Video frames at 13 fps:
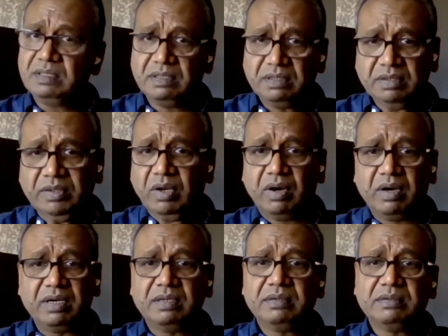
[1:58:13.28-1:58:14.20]
n-
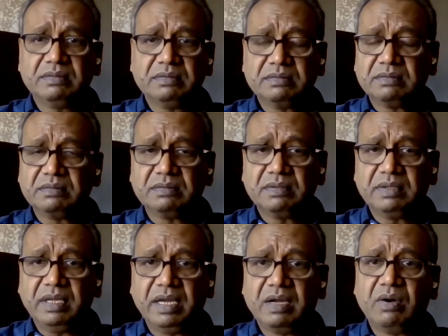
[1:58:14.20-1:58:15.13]
not
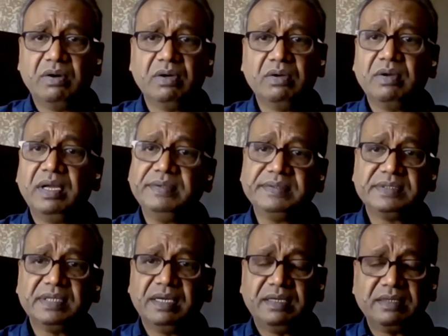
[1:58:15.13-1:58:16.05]
according to
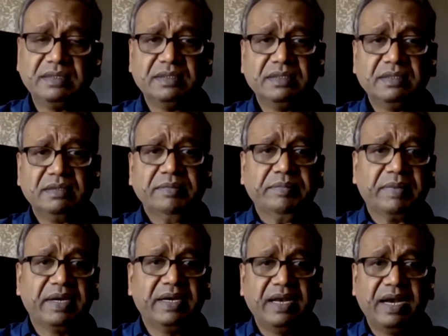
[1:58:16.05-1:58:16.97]
ahimsa,
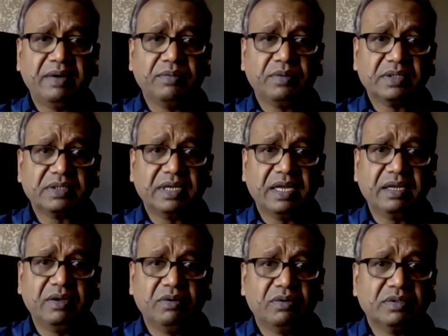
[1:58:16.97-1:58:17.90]
my dad was
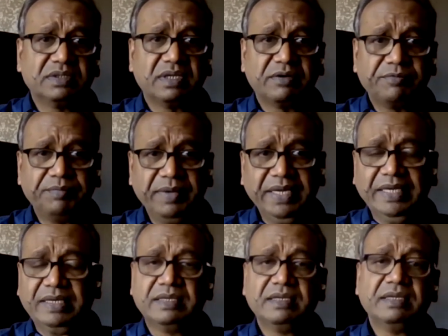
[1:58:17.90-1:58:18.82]
like, "You're going to serve
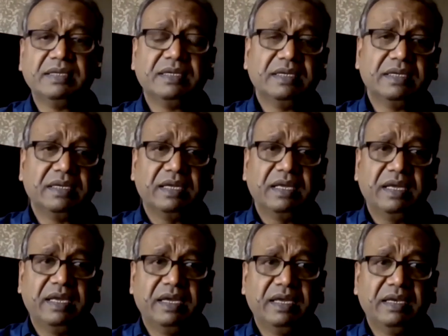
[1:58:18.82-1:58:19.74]
meat,"
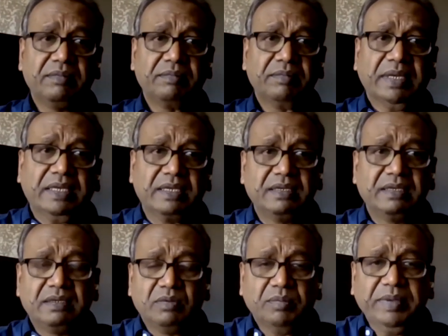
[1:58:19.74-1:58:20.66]
and but
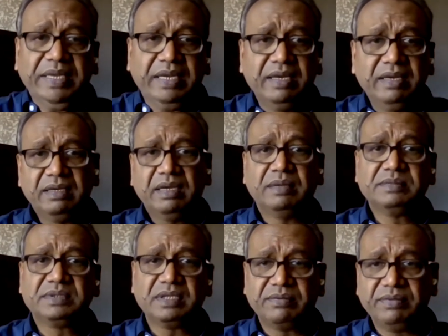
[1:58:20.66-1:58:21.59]
to me,
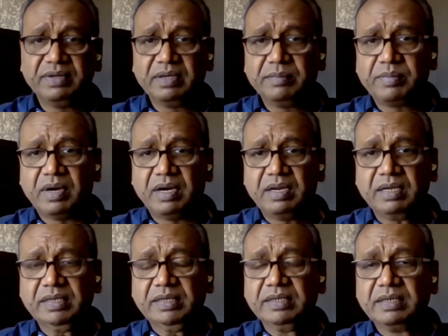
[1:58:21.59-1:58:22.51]
I'm serving a
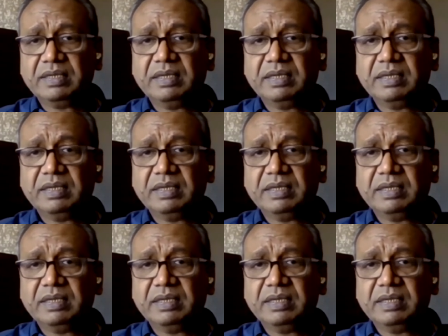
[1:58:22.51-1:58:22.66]
product.